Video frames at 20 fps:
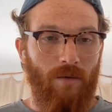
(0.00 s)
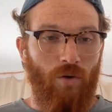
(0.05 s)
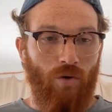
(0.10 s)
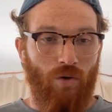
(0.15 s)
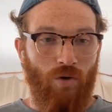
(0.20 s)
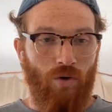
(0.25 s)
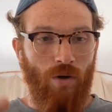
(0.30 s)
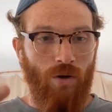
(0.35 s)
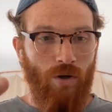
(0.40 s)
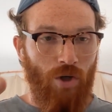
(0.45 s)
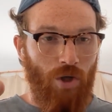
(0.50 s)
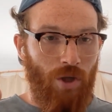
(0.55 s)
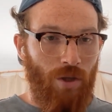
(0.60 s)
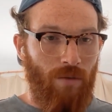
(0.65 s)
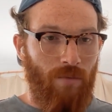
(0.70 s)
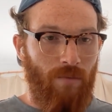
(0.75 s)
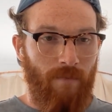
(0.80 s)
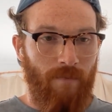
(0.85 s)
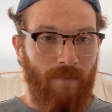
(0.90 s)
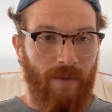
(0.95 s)
the
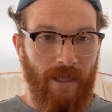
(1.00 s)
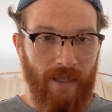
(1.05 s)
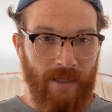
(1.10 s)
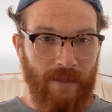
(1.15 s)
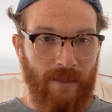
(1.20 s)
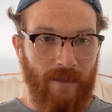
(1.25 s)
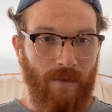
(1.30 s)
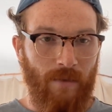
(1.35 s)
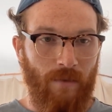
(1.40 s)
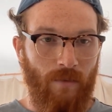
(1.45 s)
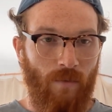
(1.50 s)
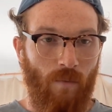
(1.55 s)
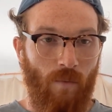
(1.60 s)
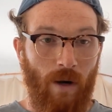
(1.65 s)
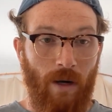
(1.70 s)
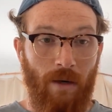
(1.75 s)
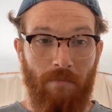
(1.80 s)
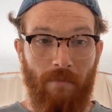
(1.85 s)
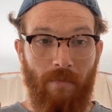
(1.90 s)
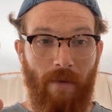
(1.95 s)
search piece,
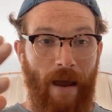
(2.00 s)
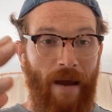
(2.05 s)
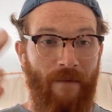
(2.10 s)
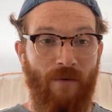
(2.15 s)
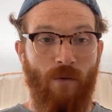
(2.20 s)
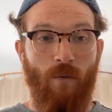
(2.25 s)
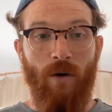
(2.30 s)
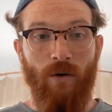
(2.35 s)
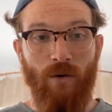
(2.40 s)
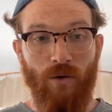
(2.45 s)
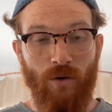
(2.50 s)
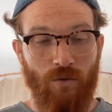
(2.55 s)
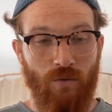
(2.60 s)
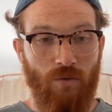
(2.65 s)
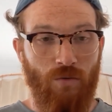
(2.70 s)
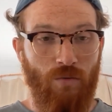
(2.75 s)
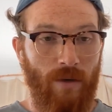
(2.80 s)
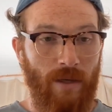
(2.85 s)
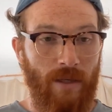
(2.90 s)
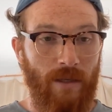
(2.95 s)
what everyone used
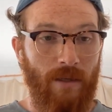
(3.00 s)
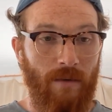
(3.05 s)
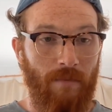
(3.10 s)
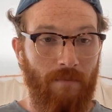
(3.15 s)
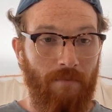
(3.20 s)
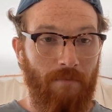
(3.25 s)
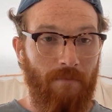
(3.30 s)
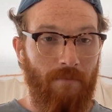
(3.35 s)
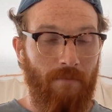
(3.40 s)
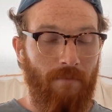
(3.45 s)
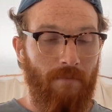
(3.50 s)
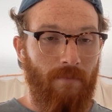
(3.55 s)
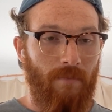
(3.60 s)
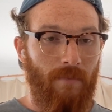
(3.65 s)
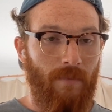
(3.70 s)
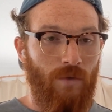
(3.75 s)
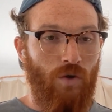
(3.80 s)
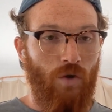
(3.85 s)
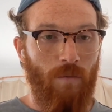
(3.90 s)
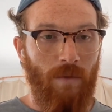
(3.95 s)
to do in
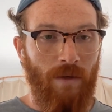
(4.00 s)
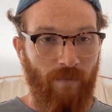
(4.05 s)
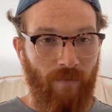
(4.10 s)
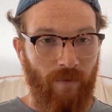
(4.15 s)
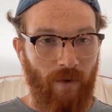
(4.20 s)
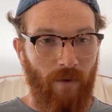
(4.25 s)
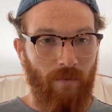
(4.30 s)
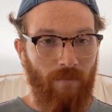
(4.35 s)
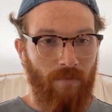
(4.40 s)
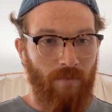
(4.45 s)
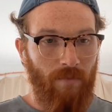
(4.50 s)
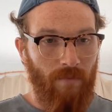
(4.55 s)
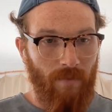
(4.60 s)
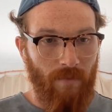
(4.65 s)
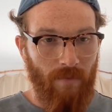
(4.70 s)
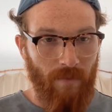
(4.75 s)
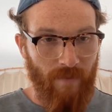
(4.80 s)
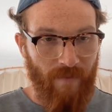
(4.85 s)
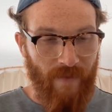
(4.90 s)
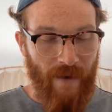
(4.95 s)
ZoomInfo
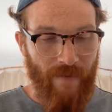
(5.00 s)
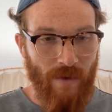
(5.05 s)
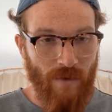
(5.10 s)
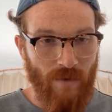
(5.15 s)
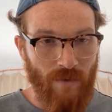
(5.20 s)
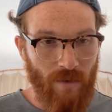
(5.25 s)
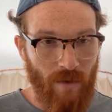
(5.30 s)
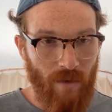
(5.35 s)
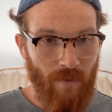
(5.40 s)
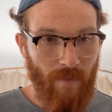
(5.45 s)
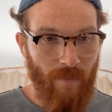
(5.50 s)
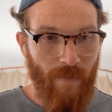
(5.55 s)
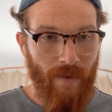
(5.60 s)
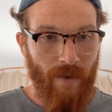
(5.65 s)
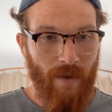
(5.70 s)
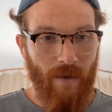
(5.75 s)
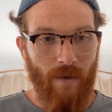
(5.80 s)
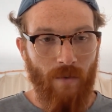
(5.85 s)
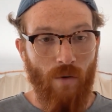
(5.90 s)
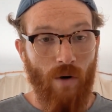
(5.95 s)
5 years ago,
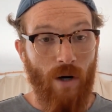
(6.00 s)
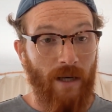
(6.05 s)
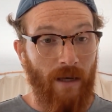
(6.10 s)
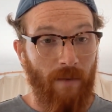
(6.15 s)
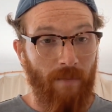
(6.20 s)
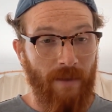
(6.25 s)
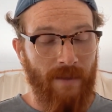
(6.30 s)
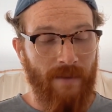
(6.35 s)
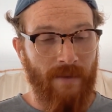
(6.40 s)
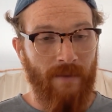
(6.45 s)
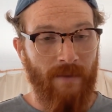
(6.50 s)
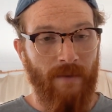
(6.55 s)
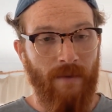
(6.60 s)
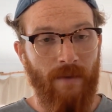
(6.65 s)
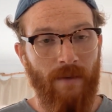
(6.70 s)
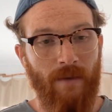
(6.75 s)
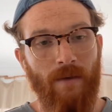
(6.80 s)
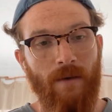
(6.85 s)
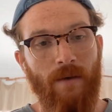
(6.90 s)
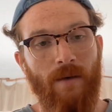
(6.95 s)
or Clearbit,
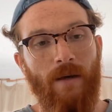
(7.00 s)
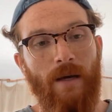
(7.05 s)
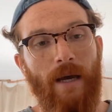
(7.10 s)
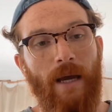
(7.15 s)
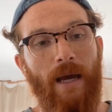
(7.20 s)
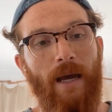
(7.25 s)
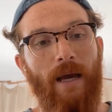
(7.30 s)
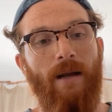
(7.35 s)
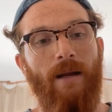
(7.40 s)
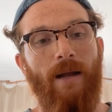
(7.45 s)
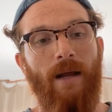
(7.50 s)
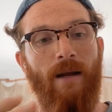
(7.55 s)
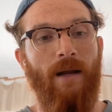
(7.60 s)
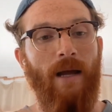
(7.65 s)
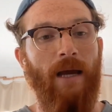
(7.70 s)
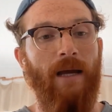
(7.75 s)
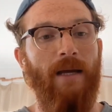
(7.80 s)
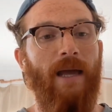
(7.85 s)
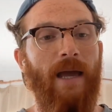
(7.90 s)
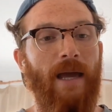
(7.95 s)
and then
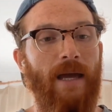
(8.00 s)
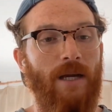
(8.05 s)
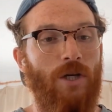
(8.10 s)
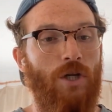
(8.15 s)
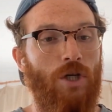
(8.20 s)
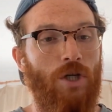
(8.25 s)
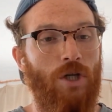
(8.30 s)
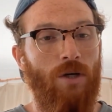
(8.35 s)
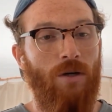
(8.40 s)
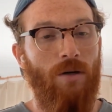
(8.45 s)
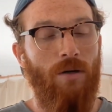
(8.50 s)
engage